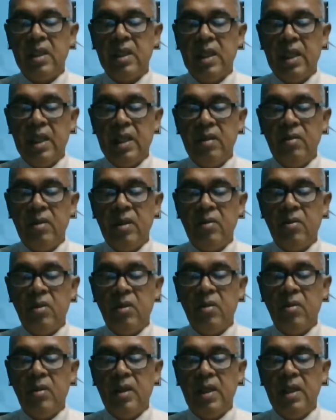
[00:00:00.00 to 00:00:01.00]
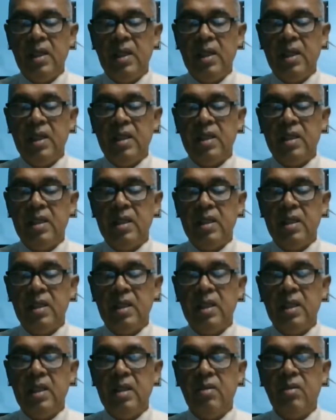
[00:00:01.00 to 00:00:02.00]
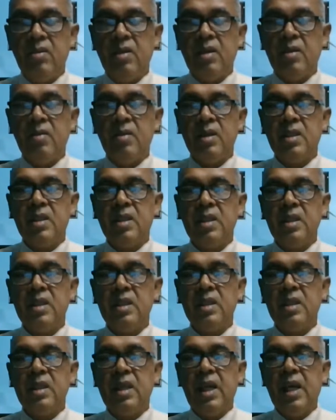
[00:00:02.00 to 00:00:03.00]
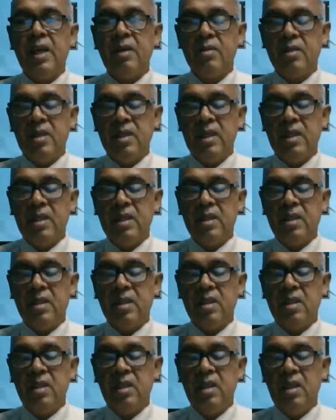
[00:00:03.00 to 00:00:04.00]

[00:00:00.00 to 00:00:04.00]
can be provided in the pharmacist's absence.